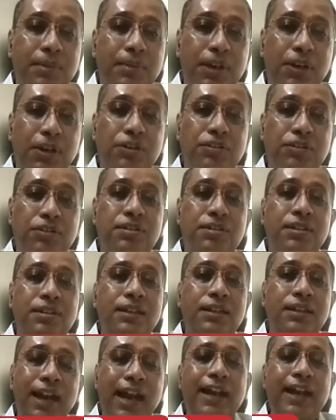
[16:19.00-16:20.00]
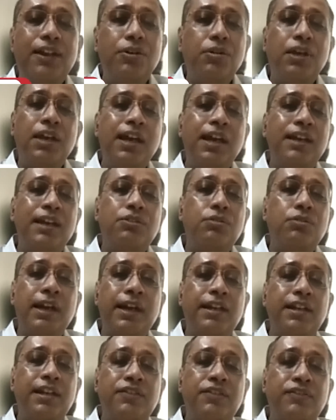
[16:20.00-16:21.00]
because the landowner has to
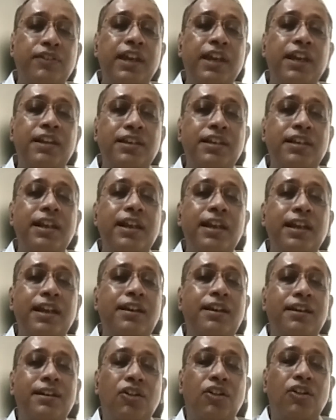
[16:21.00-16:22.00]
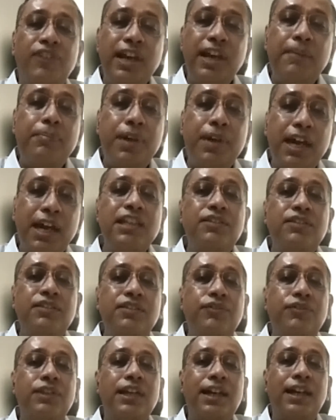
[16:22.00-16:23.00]
get his fair share or fair price
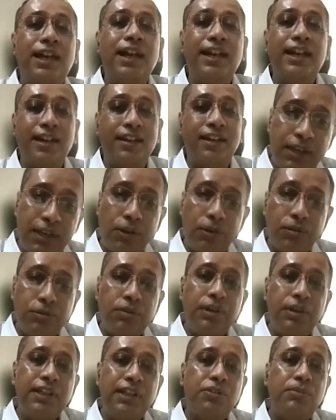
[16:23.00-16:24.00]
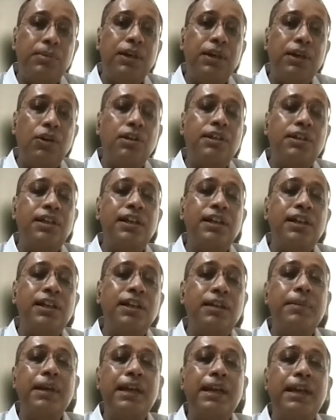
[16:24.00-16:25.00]
for that land. There also needs to be an
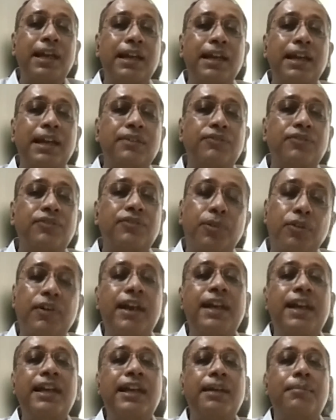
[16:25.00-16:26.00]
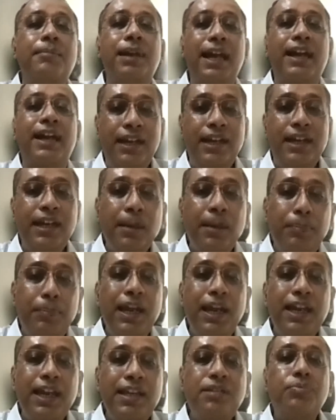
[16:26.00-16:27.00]
alternate mechanism for providing him land in a
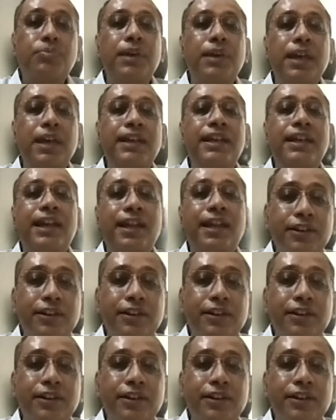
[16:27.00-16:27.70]
place where he can